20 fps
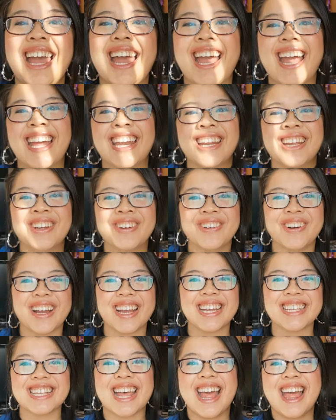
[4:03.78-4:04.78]

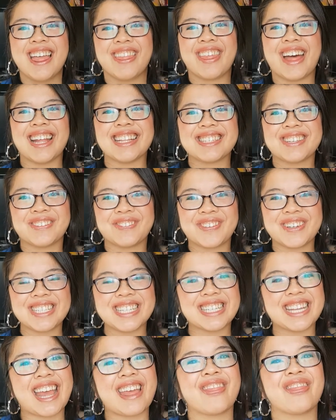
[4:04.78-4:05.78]
Anyways, that's it for
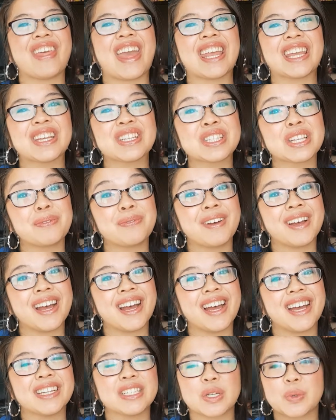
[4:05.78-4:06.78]
today. Thank you so
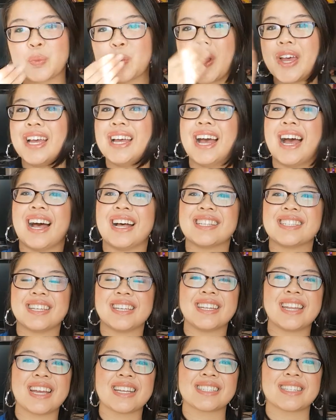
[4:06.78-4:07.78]
much. I'll see
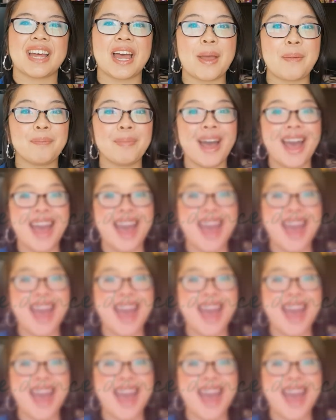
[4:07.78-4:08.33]
you next time.